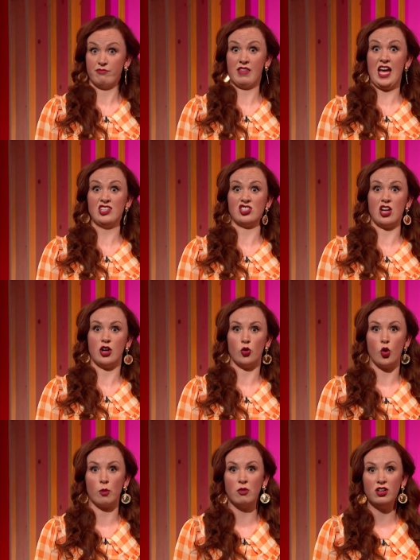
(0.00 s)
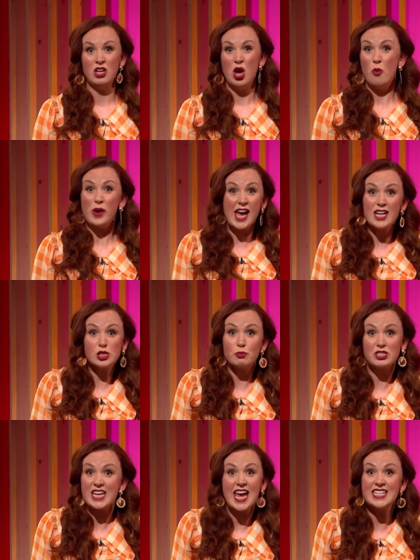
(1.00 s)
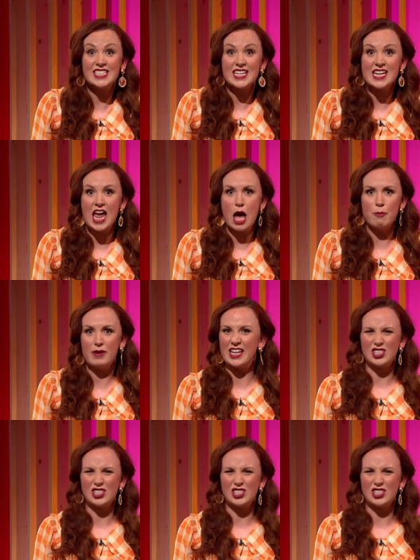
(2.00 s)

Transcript: That's not normal. We can't just pretend it didn't happen.